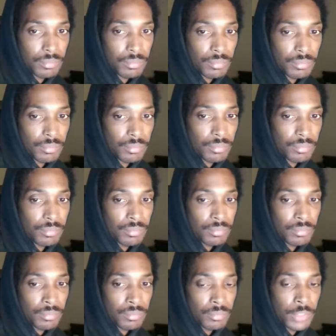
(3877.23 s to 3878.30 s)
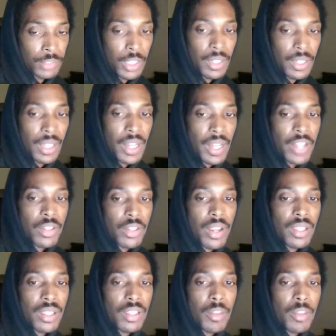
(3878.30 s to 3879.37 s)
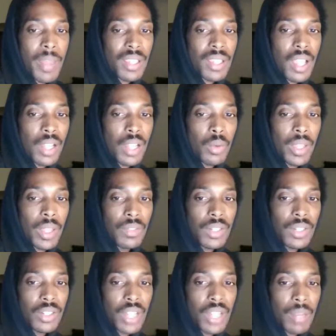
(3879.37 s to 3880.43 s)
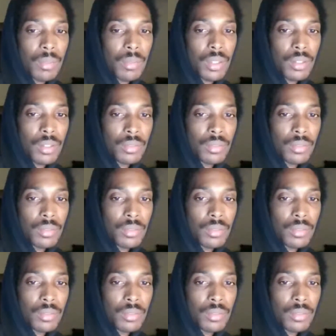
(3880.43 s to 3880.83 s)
All of those. And that's crazy. So Max Holloway ain't the champion.